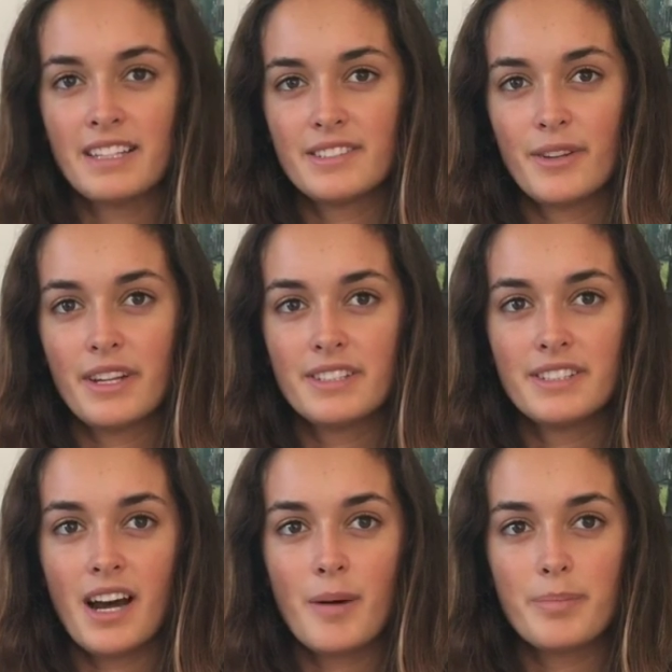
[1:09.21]
and so they
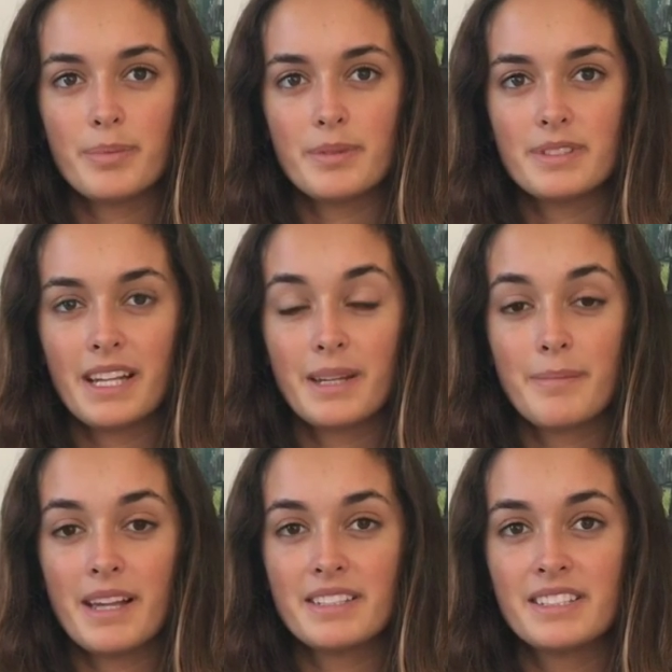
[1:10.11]
stop sending
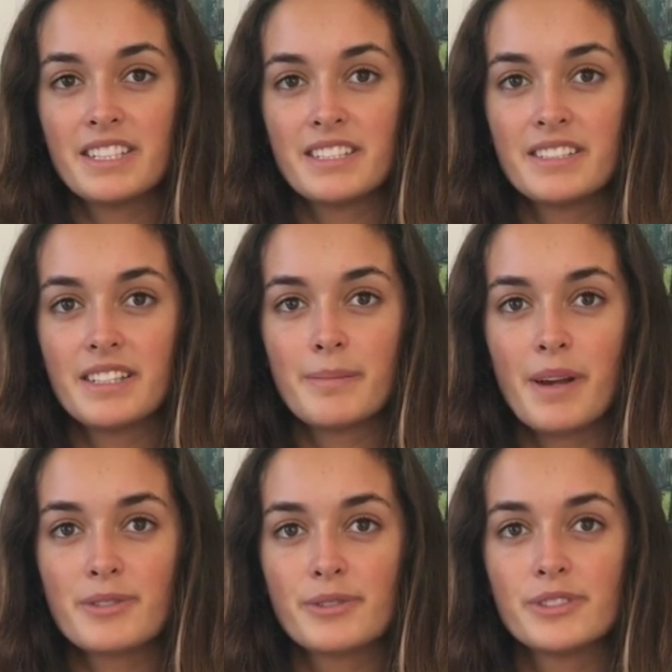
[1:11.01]
messages to the
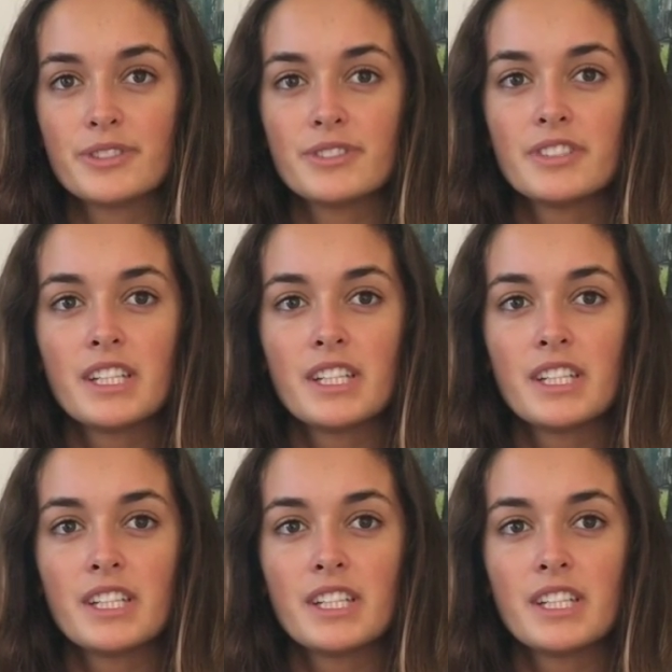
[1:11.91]
muscles.